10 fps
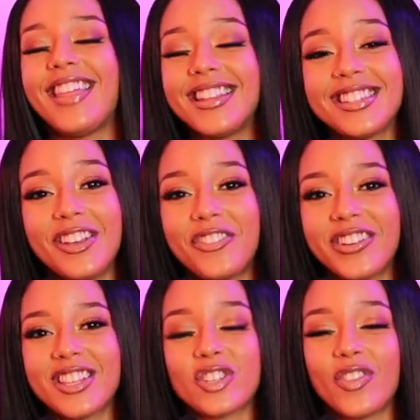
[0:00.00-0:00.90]
that's it
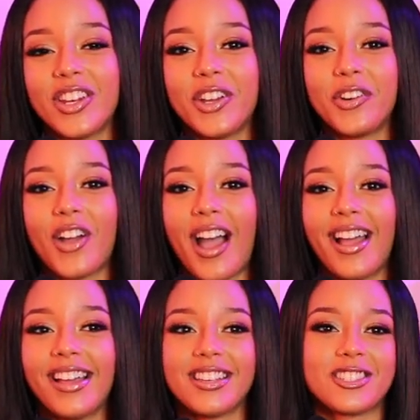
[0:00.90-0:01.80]
for this video,
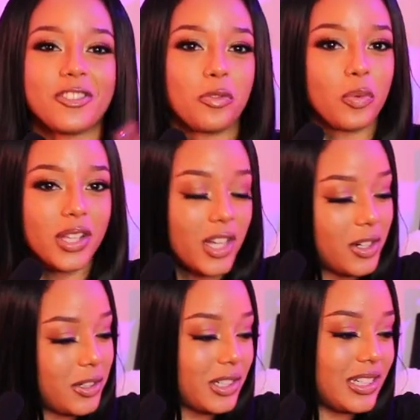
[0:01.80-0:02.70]
guys.
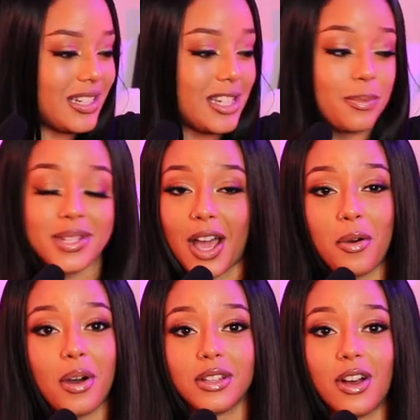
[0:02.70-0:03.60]
Willow dipped
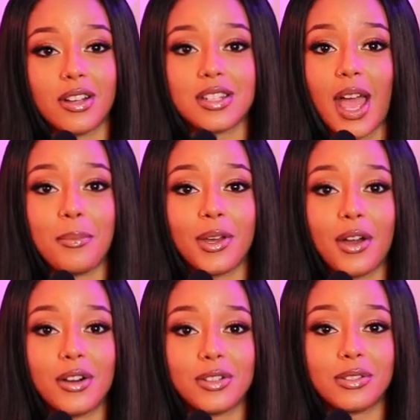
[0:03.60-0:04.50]
out a long time
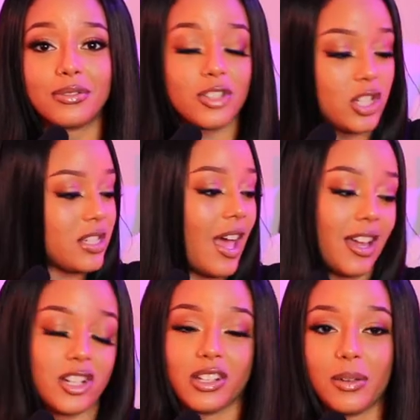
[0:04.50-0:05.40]
ago. She's
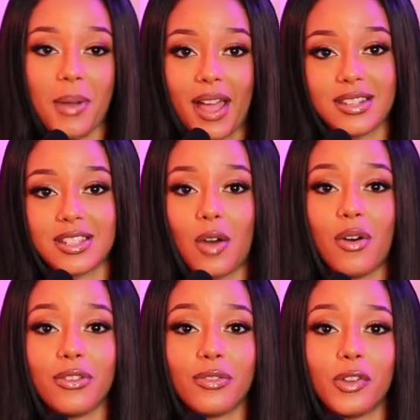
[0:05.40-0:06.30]
actually passed out
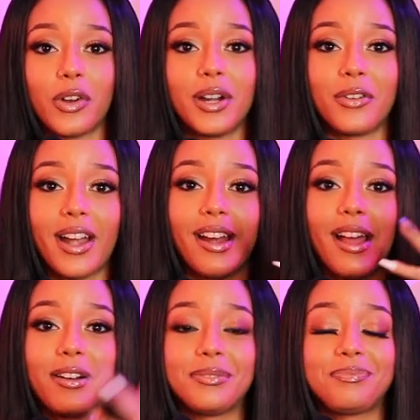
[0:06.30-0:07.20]
on the floor right
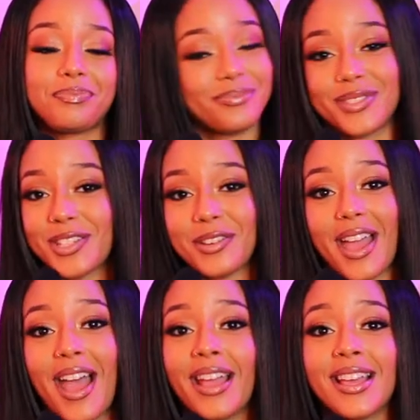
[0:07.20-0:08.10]
now. So
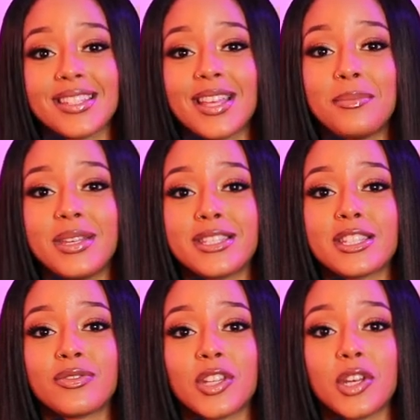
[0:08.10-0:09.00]
yeah, I guess that means
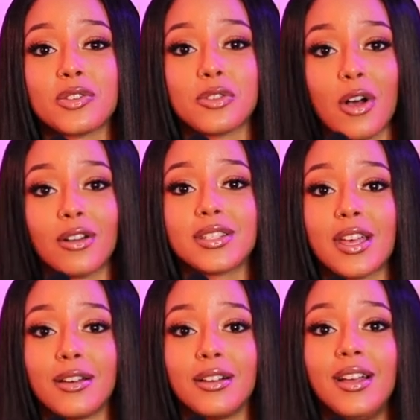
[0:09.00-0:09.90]
this video is long as
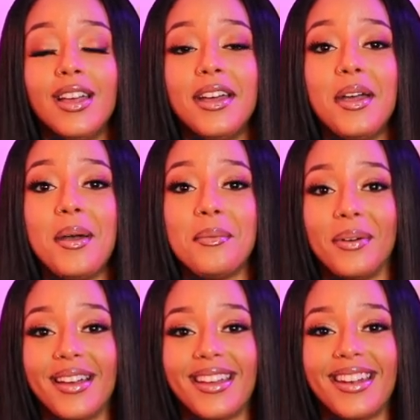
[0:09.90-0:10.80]
hell.
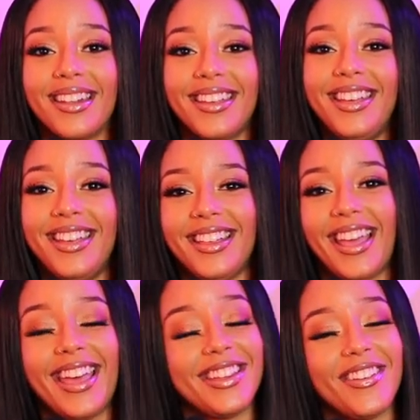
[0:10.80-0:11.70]
But
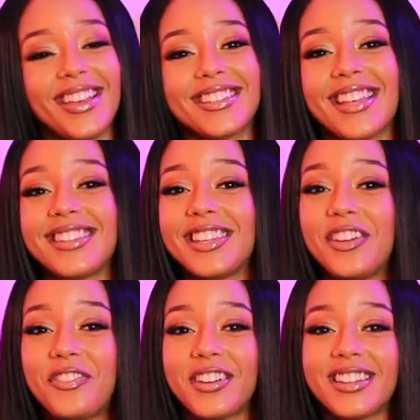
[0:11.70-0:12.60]
anyways, that's
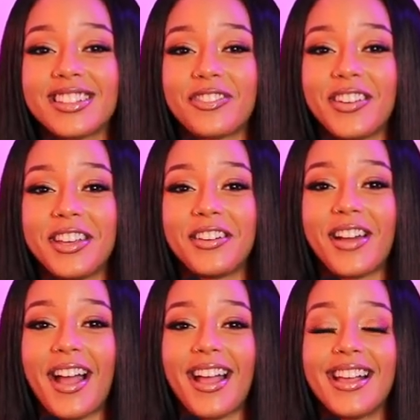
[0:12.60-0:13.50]
it for this video,
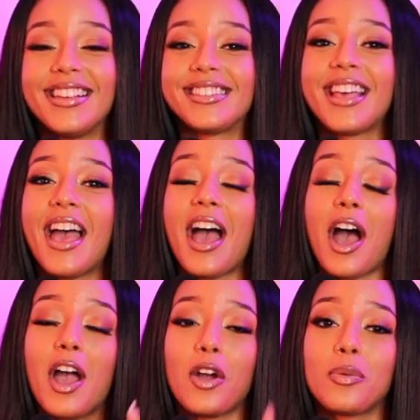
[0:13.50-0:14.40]
guys.
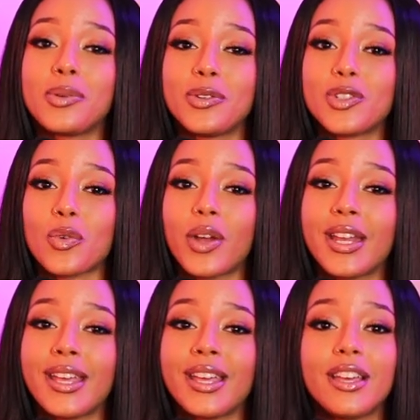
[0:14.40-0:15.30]
I hope you enjoyed
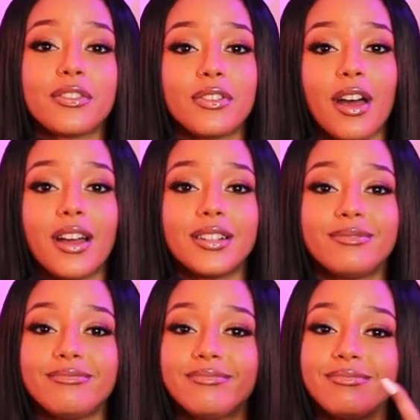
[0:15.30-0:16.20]
it. If not,
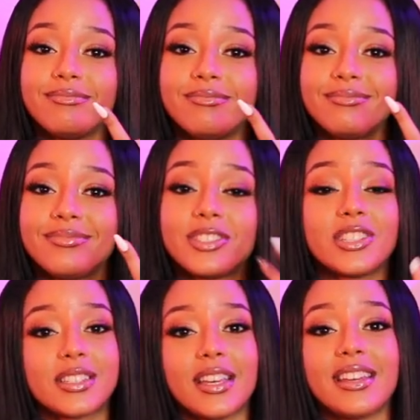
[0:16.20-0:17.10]

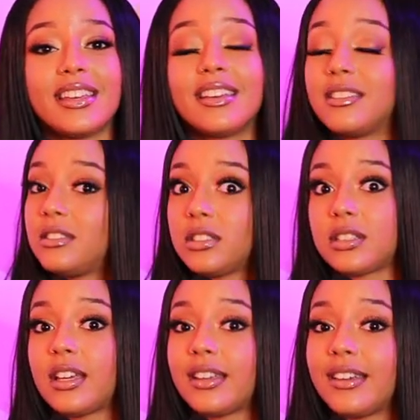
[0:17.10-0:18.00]
just kidding just
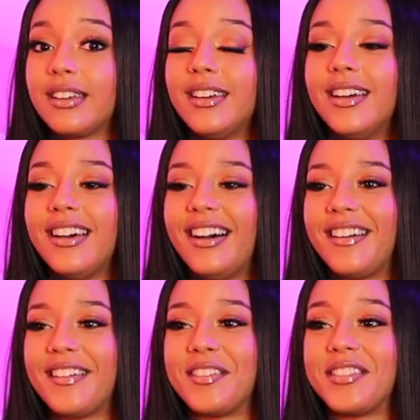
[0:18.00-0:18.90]
kidding
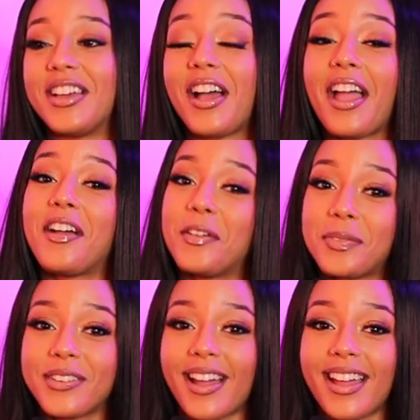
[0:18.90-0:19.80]
um, i hope
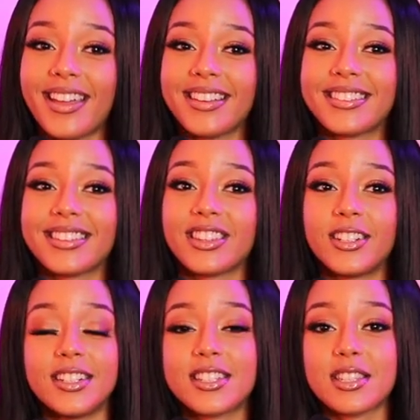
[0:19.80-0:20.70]
you guys
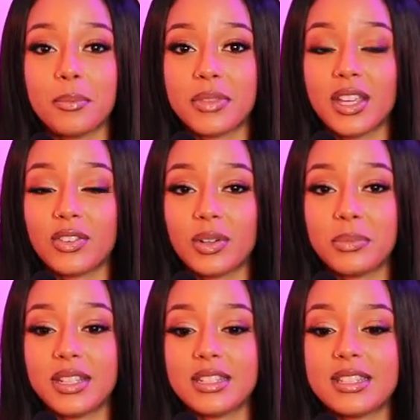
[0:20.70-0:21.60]
learned something from
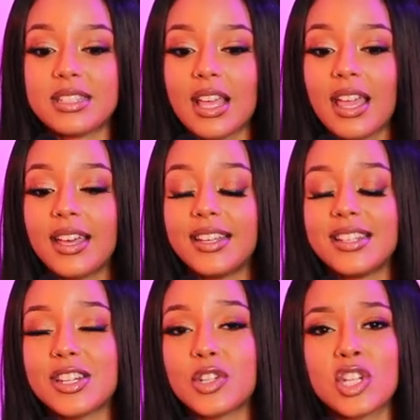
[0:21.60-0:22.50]
this
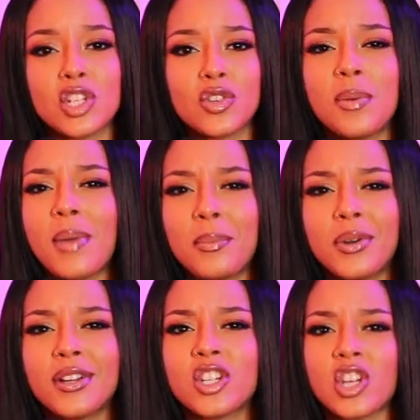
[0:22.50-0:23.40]
and just
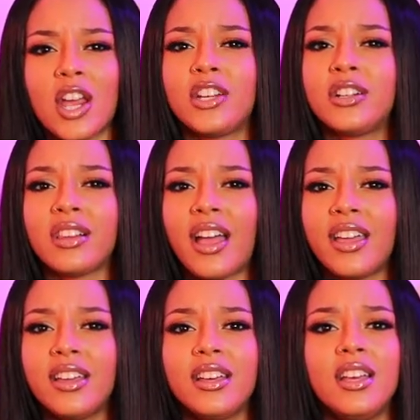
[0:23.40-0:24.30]
remember to shine your
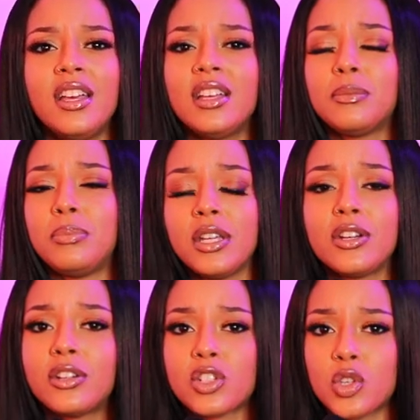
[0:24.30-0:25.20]
light be
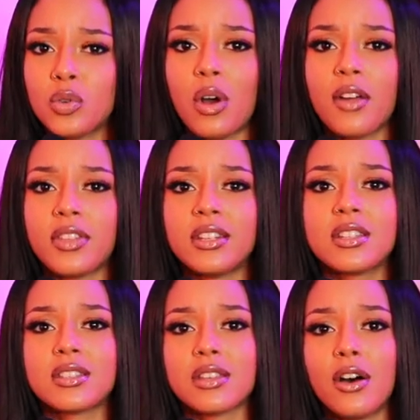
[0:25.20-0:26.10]
your true
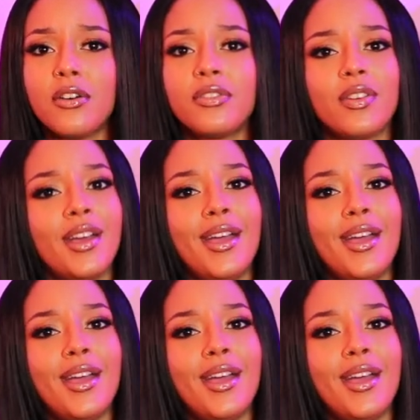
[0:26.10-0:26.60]
authentic self